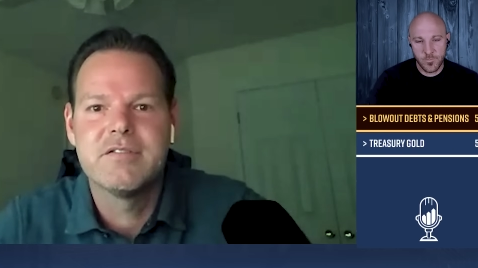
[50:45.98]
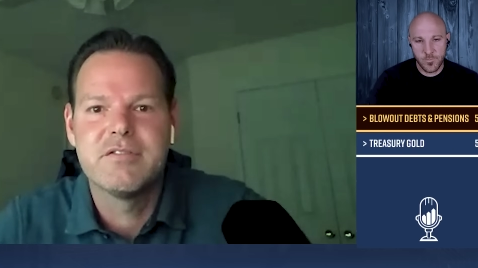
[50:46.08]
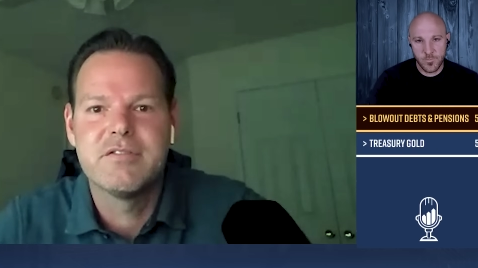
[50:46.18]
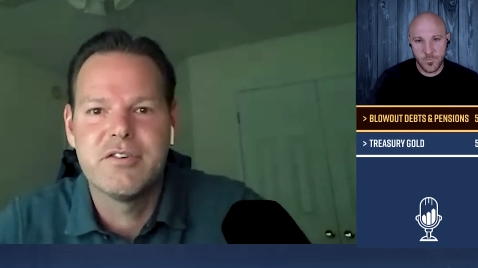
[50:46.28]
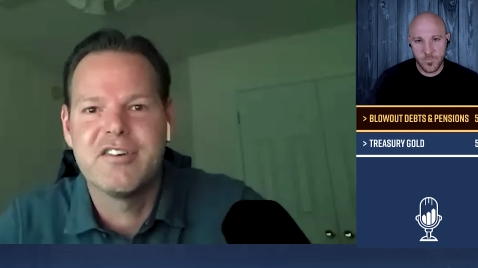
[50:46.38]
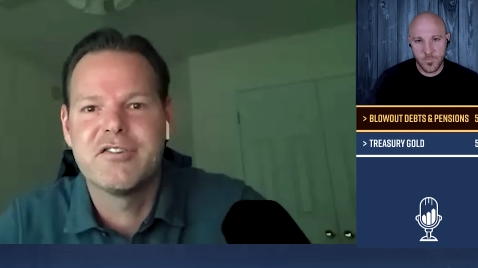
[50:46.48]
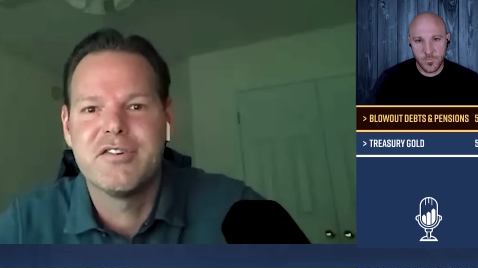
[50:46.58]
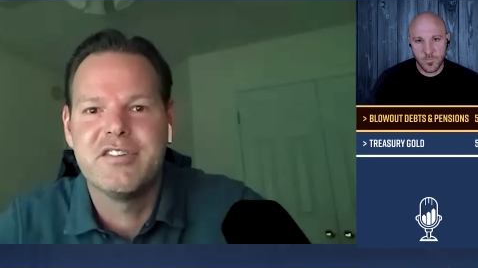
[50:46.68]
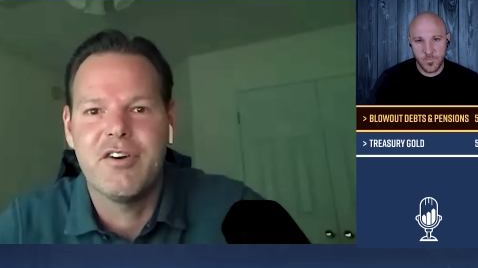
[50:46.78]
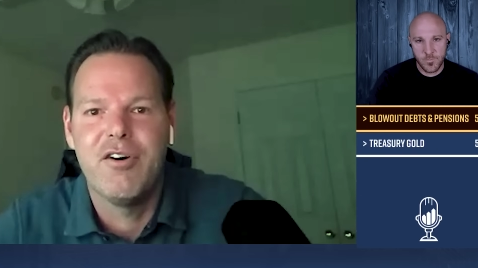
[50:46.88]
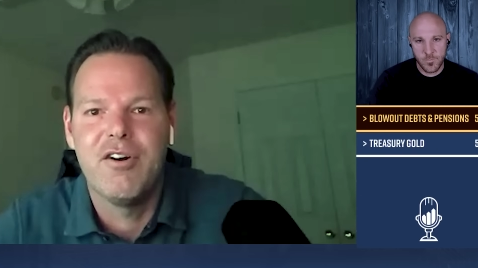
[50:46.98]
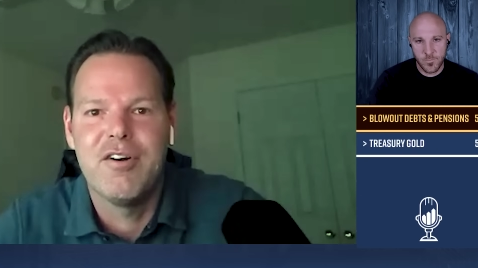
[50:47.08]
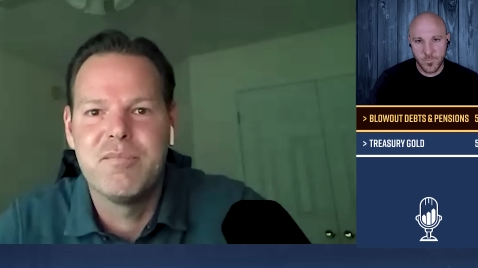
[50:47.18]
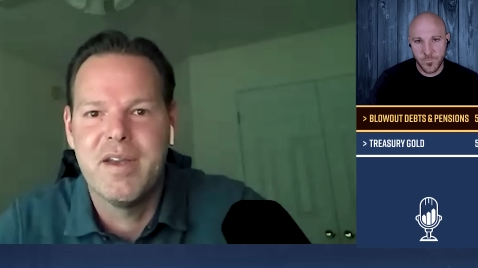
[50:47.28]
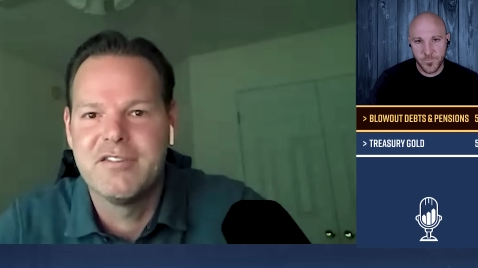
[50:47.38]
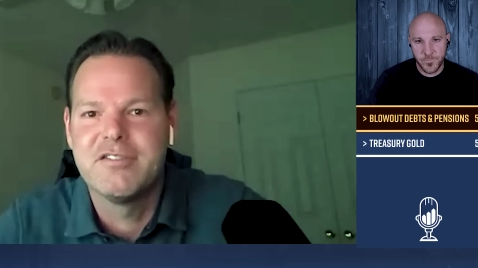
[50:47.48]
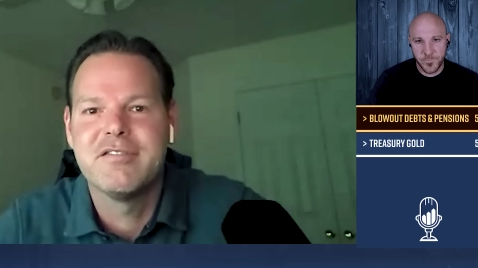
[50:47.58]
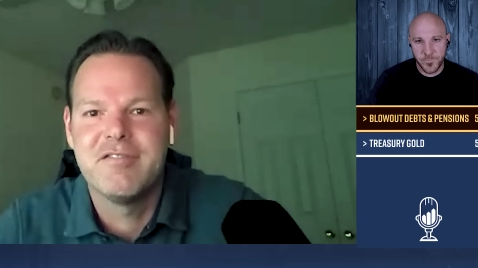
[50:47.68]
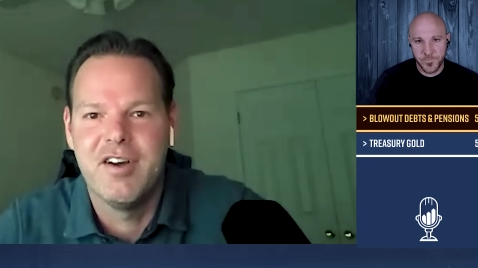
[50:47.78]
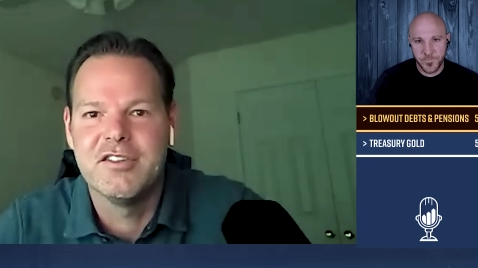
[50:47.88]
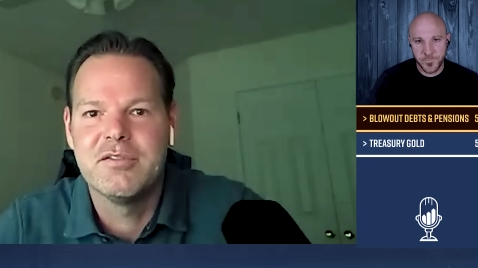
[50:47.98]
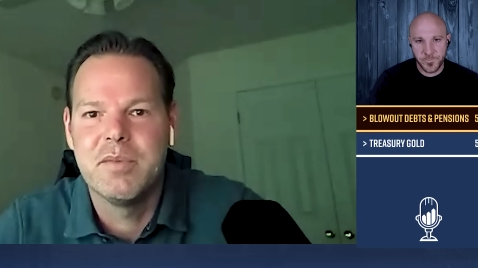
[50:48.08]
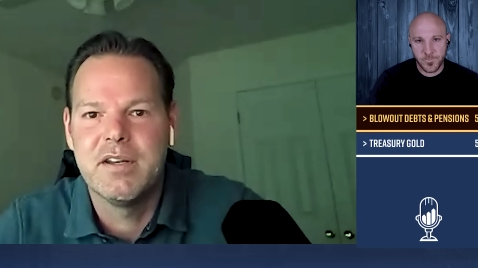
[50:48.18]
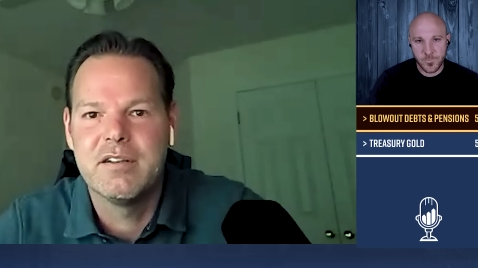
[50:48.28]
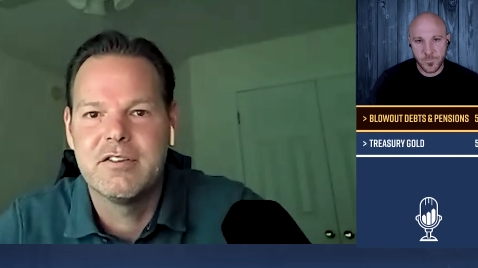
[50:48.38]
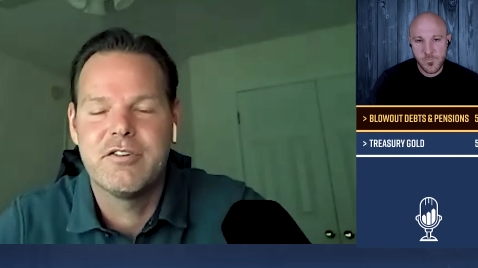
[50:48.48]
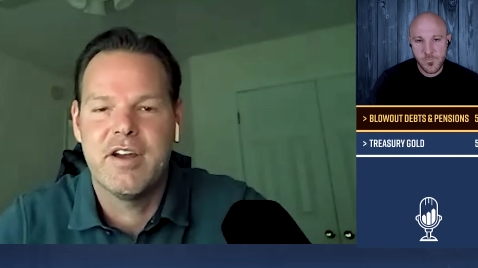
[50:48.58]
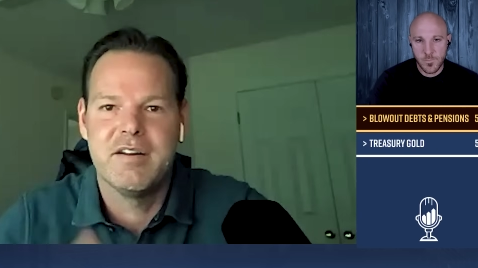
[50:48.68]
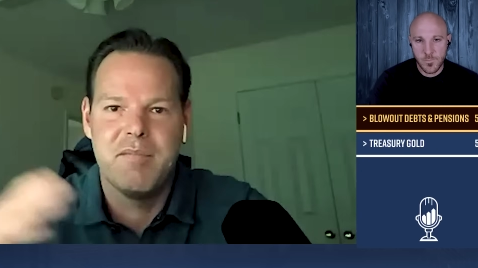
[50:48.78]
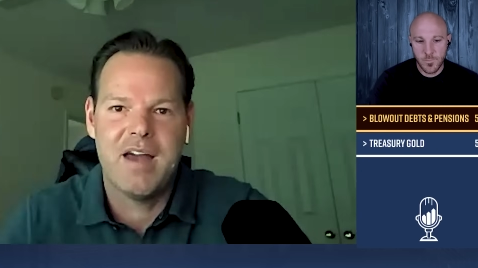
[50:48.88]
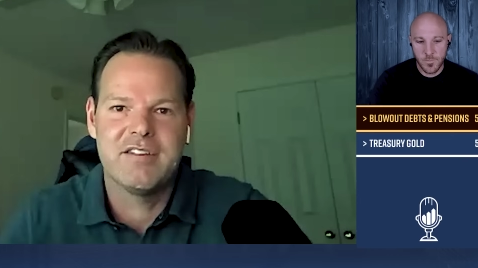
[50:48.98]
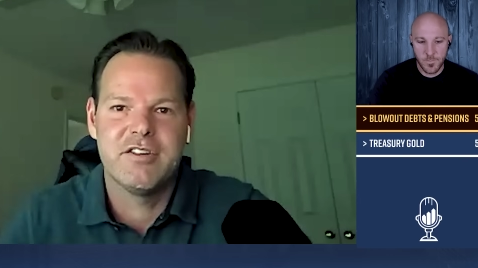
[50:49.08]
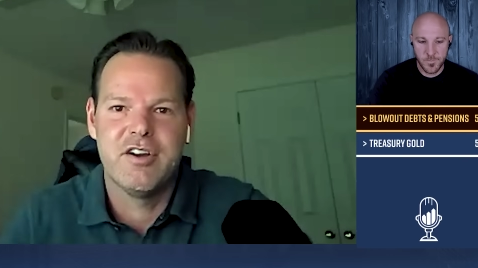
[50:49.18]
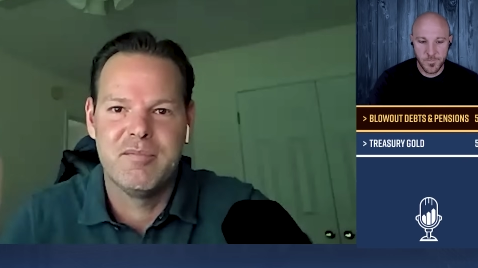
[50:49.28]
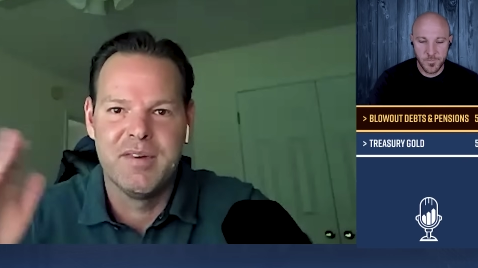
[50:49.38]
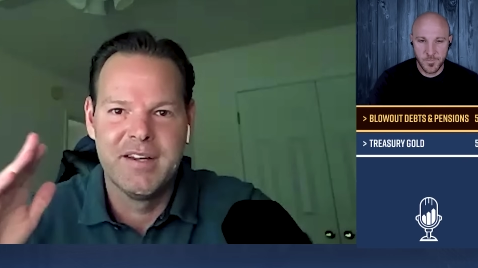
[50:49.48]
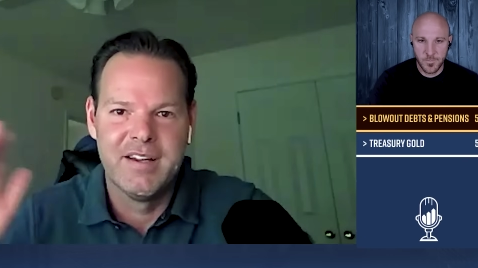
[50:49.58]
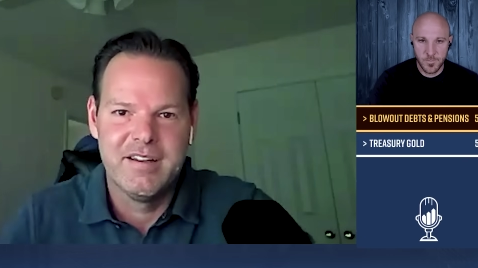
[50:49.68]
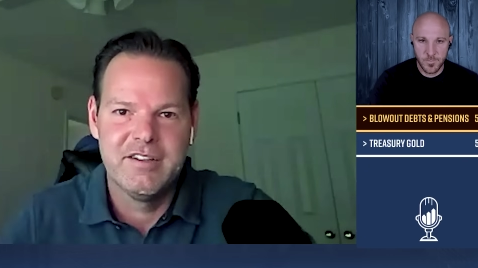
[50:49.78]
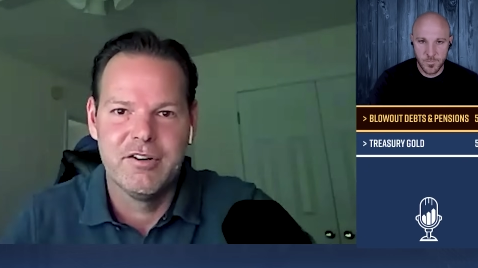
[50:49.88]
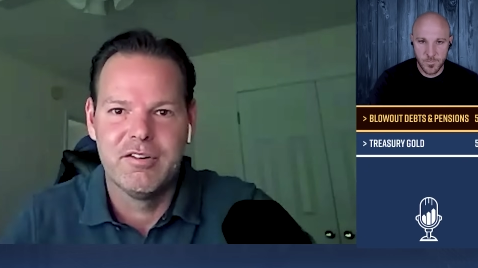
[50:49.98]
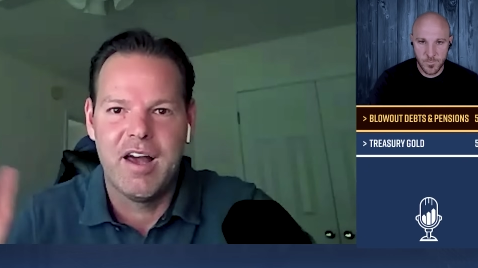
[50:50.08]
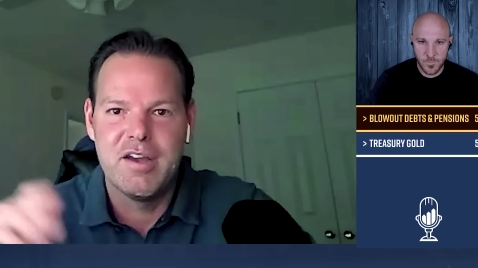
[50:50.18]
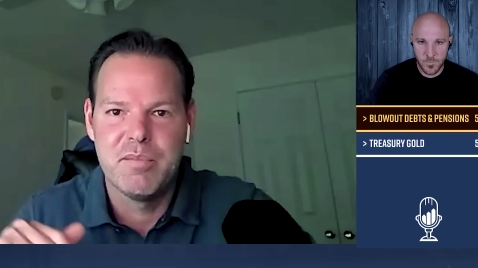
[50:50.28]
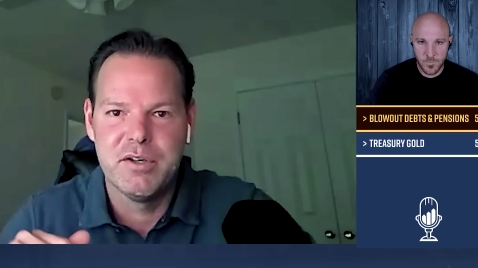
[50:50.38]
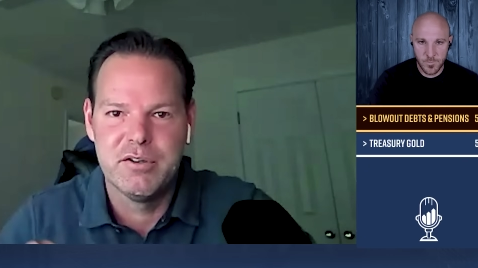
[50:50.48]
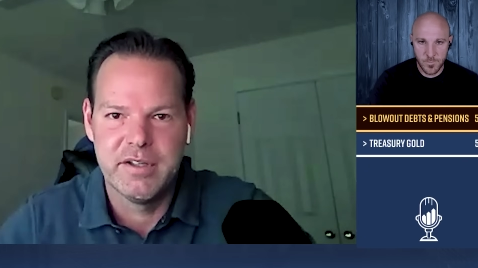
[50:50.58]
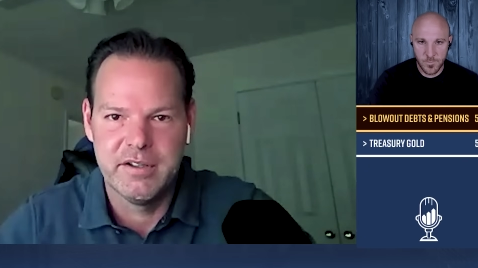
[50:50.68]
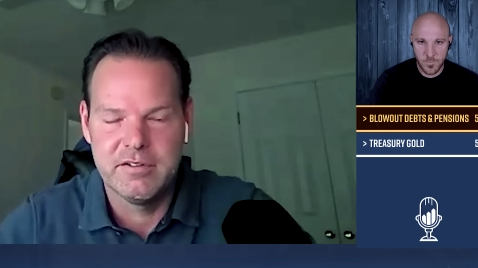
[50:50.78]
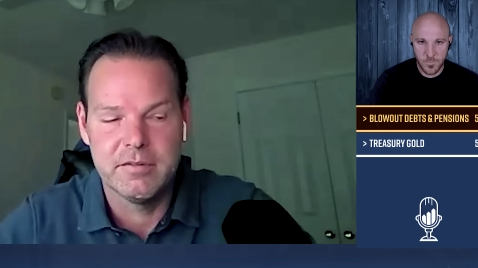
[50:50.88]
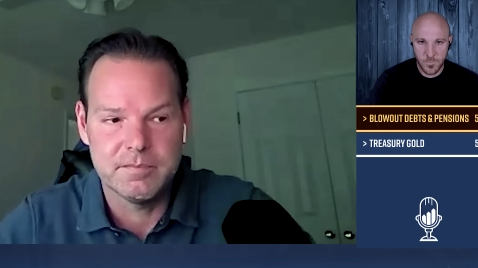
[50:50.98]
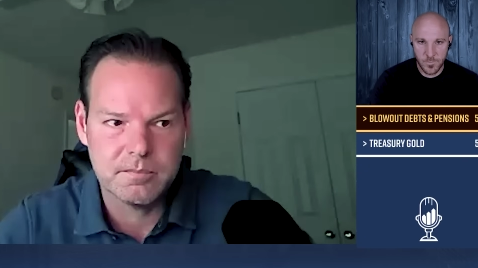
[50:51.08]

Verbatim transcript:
Speaker 1: of treasuries are pension funds because they're trying to match up, you know, liabilities